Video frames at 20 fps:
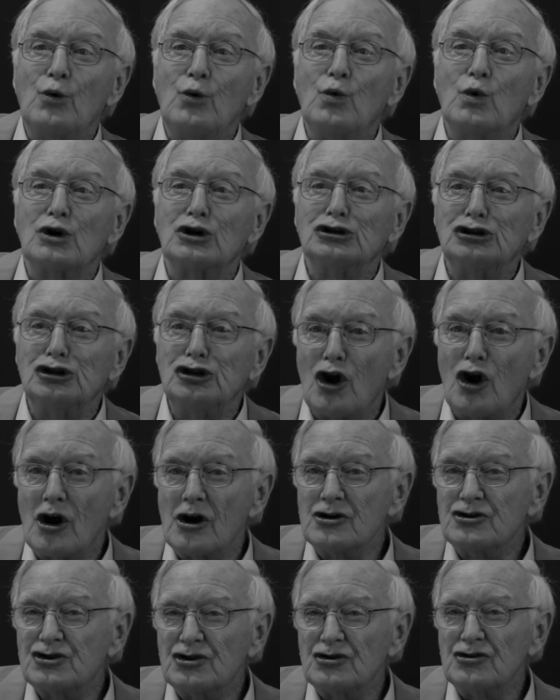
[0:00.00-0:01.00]
were
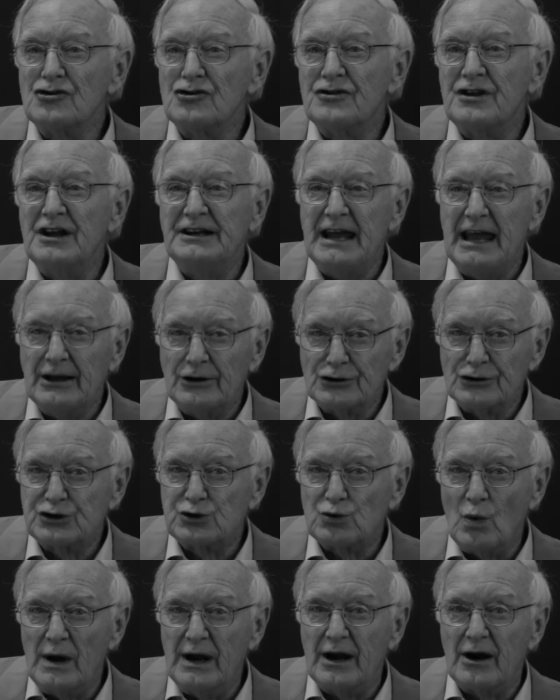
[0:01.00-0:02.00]
larger than
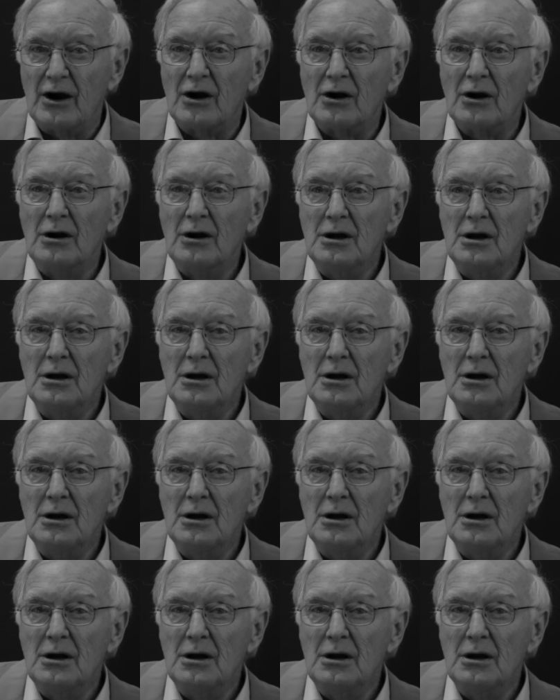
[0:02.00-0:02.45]
elsewhere